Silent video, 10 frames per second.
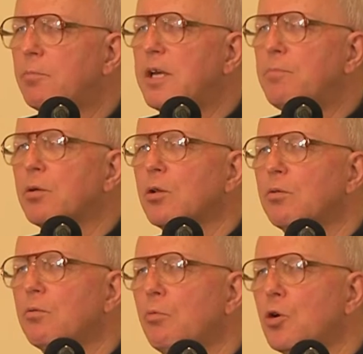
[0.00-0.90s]

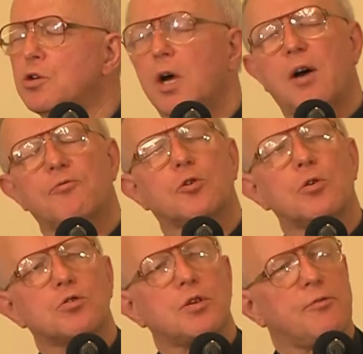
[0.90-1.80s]
people would have
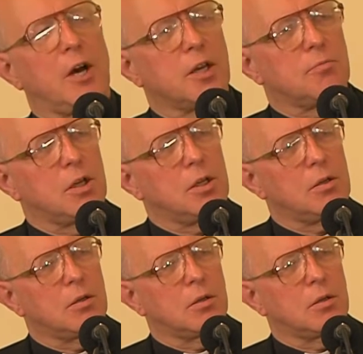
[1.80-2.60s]
crucified me.